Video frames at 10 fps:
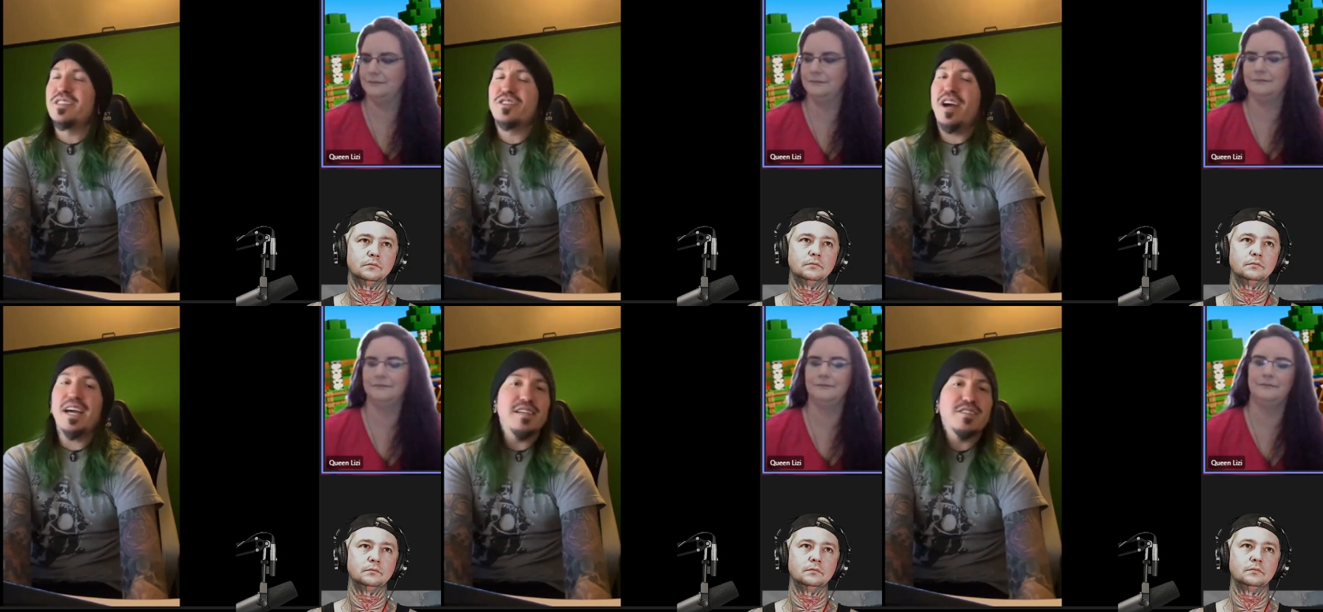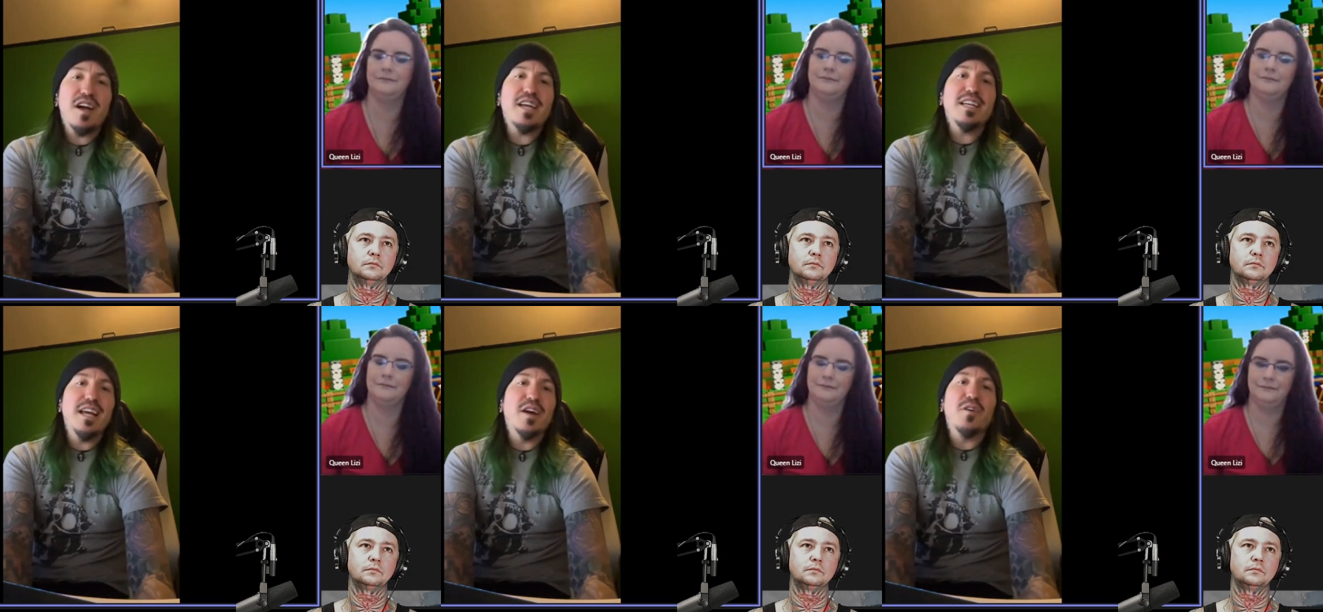Speaker 1: just trying to
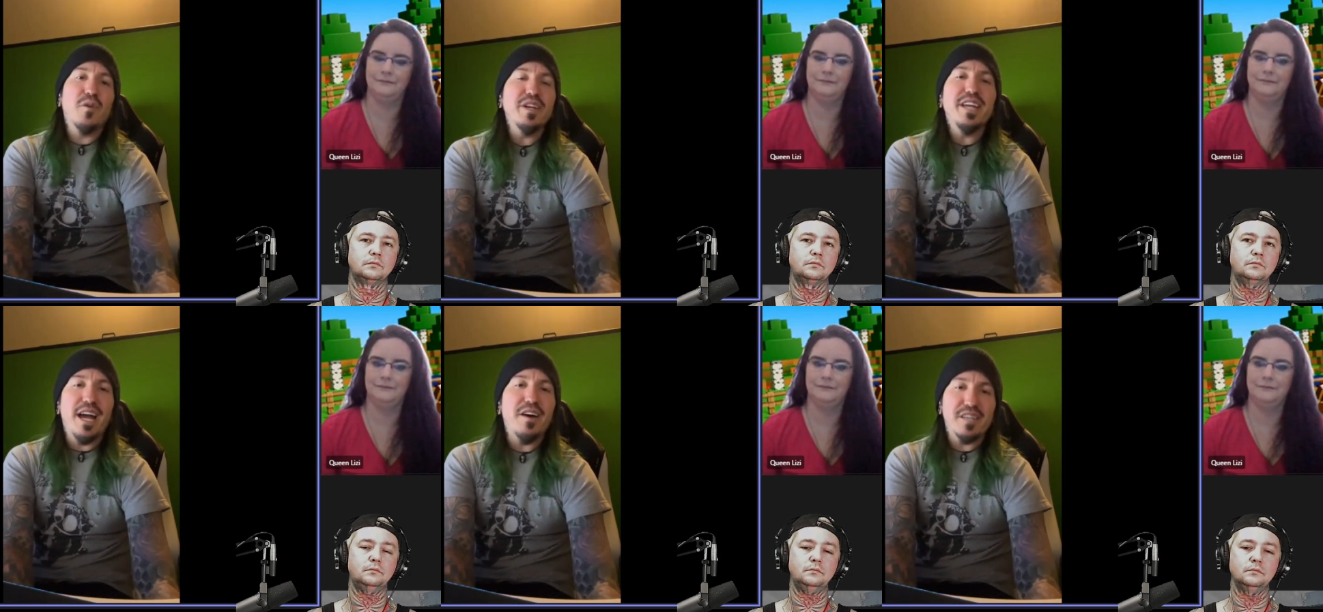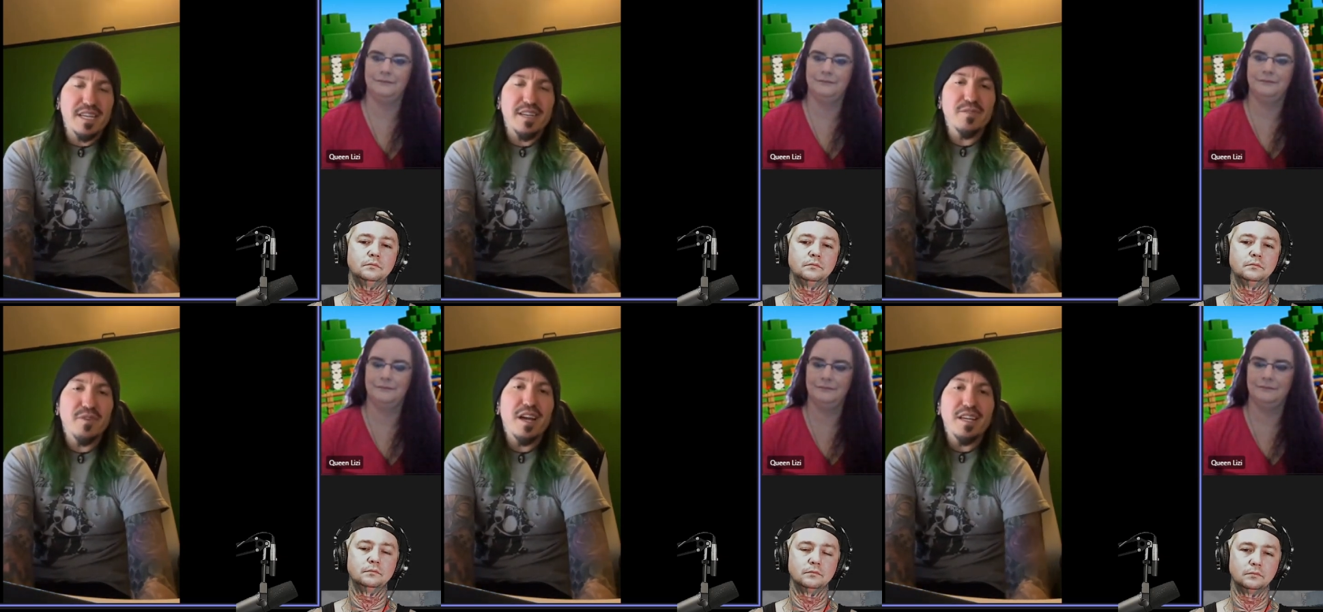trying to narrow it down and
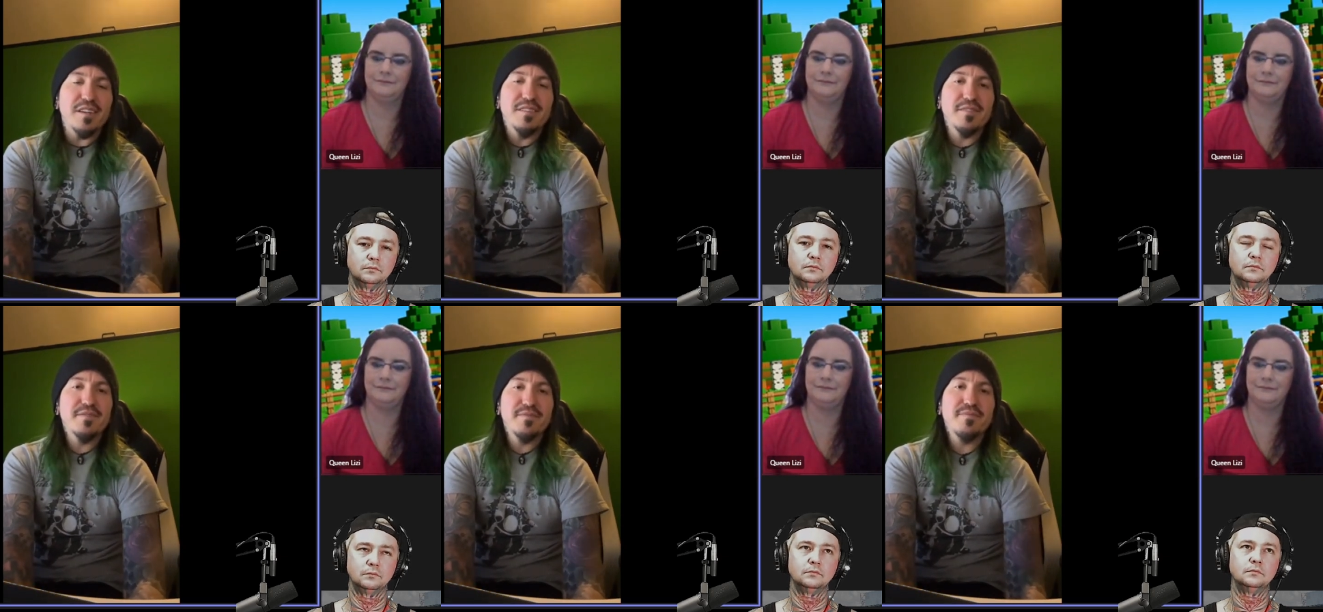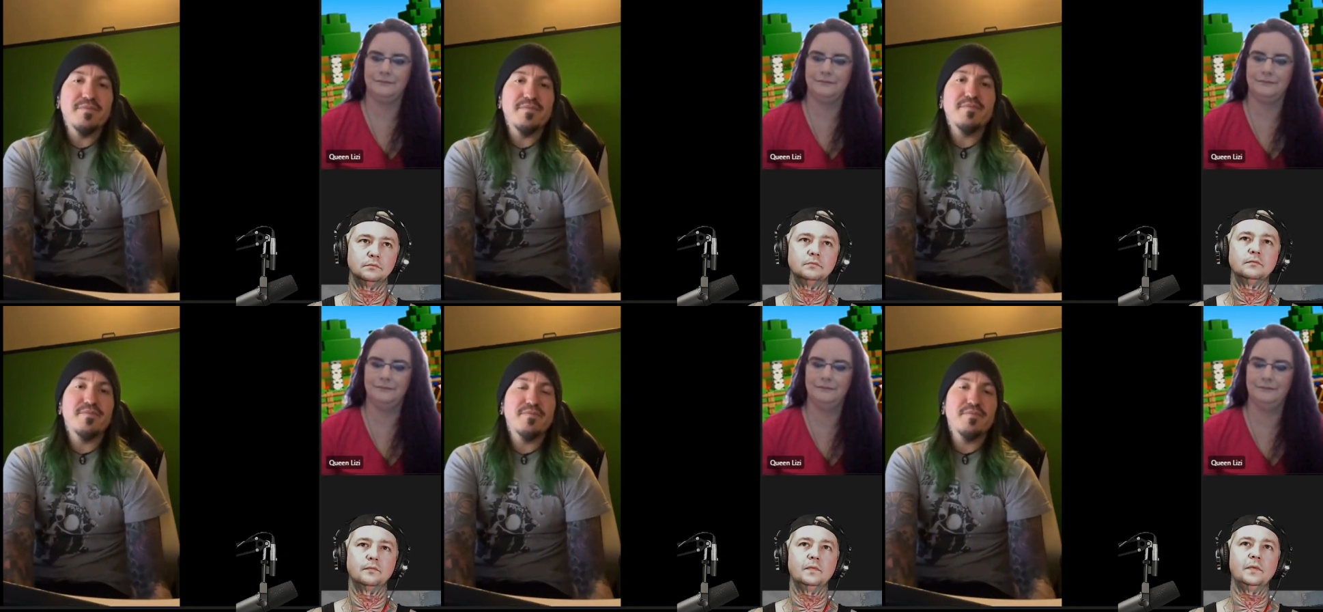get it right.
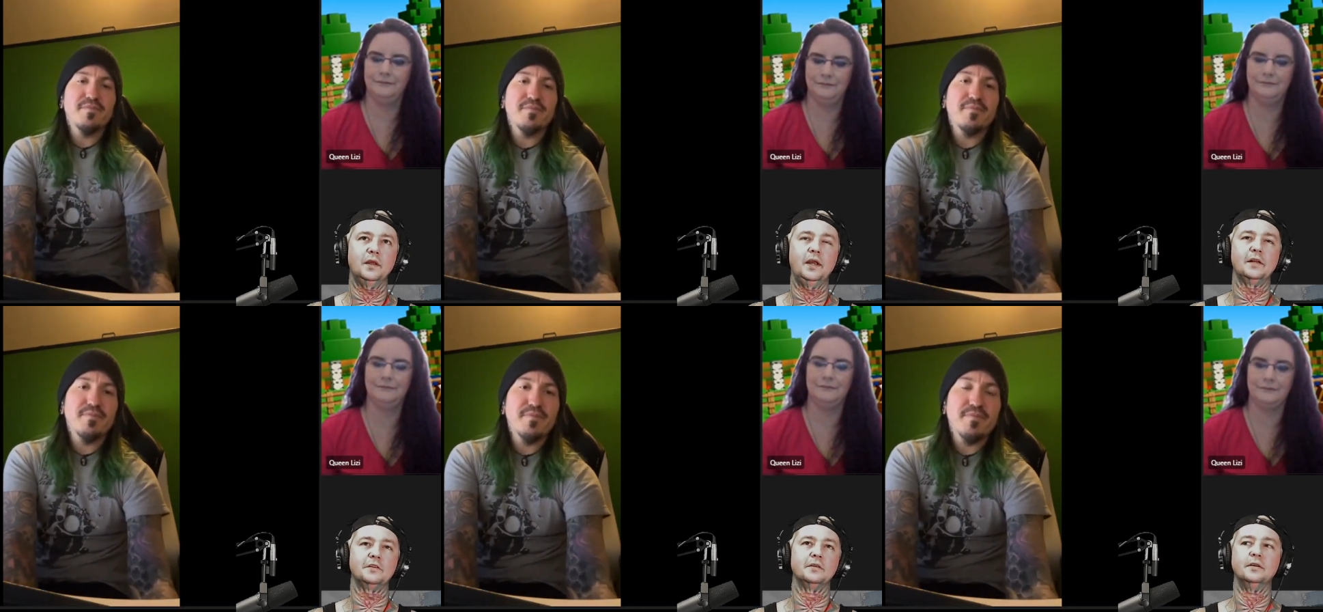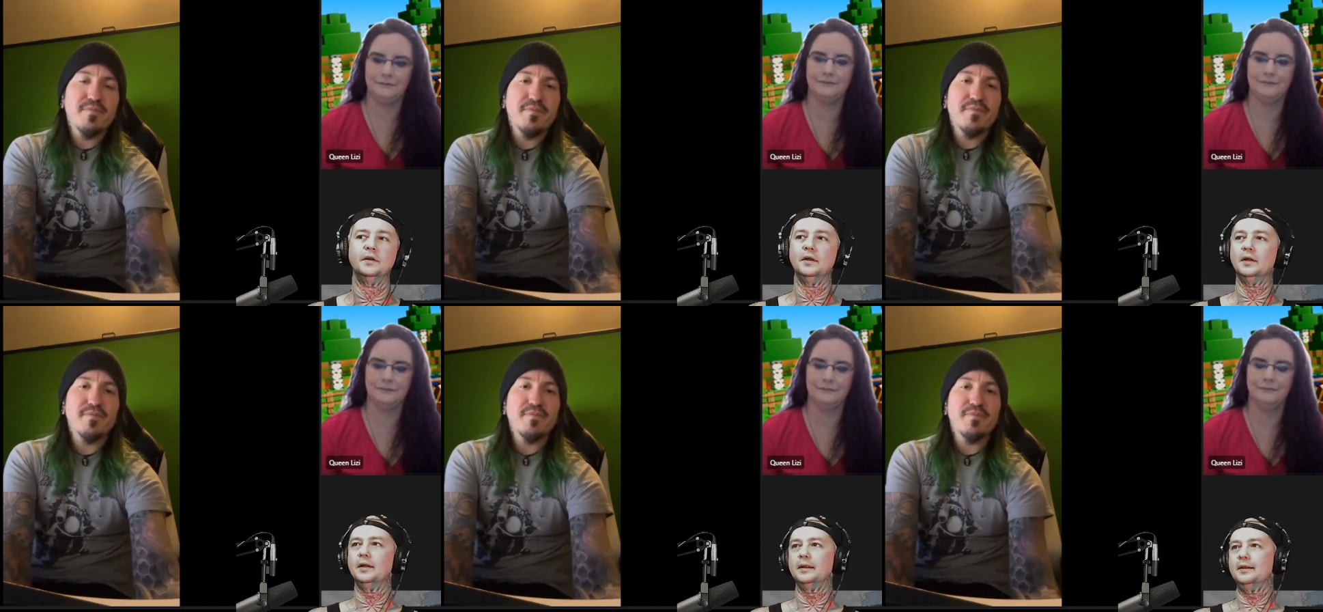
Speaker 2: I got you,
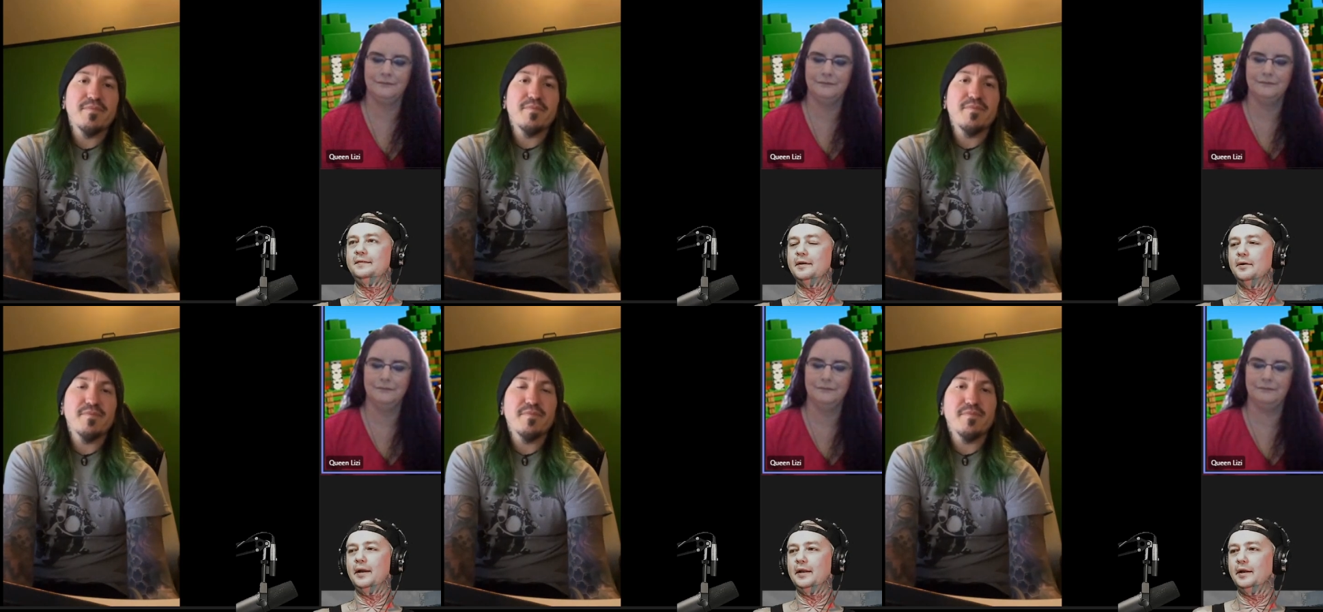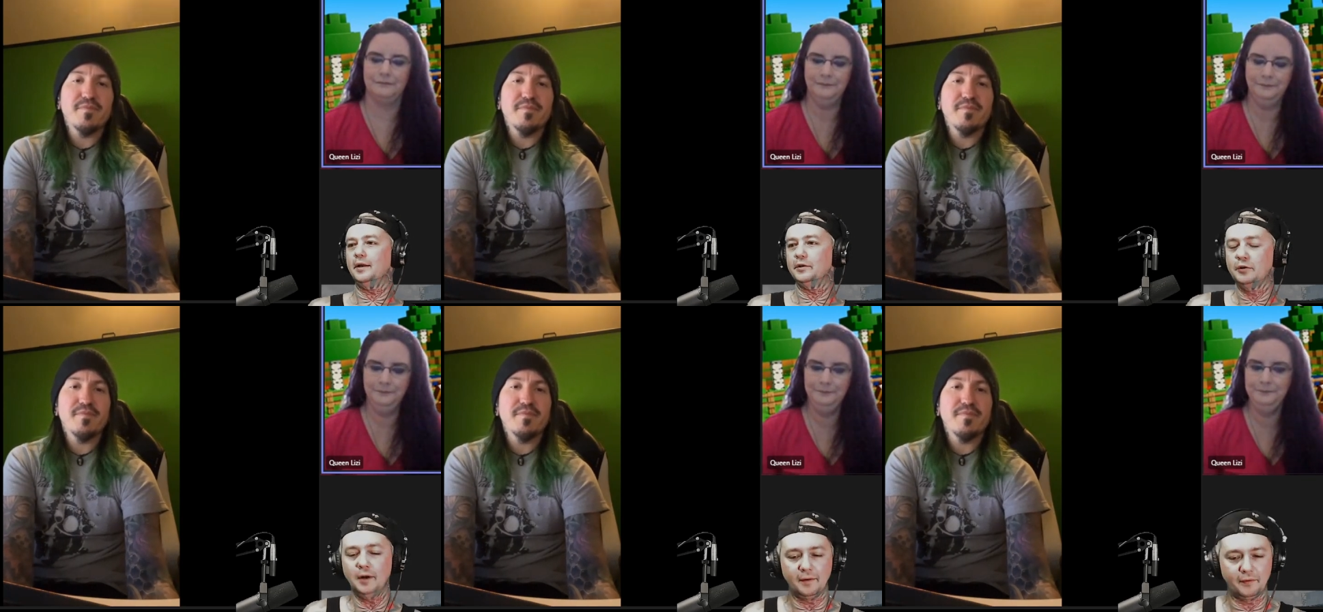Lizzie. Go ahead and uh,
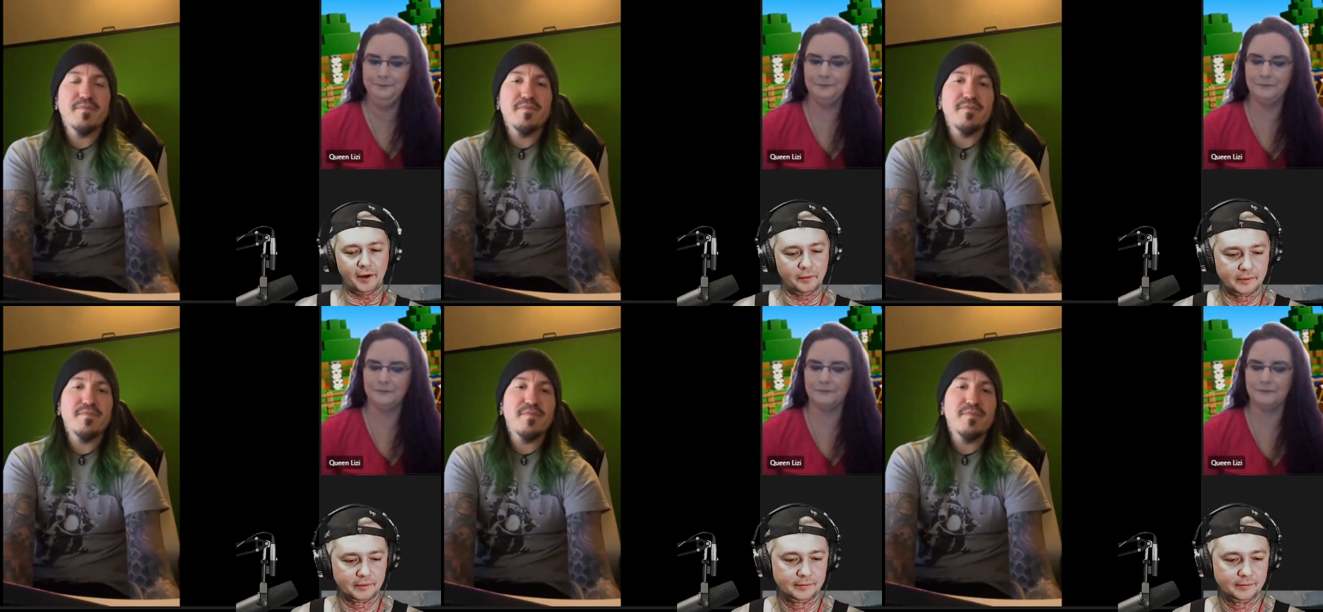shoot off another one.